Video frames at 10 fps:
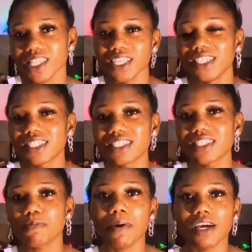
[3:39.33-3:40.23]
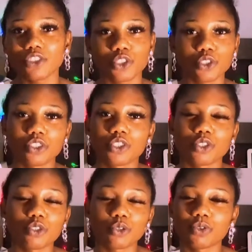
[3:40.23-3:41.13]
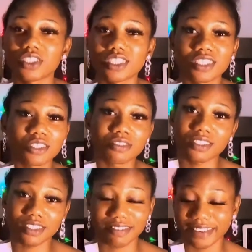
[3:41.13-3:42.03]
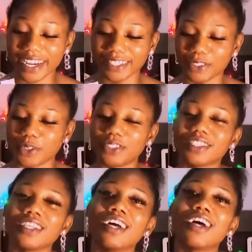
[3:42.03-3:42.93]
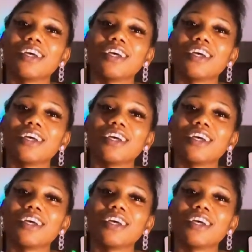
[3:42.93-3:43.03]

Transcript: it is passion, so we just need to ride on.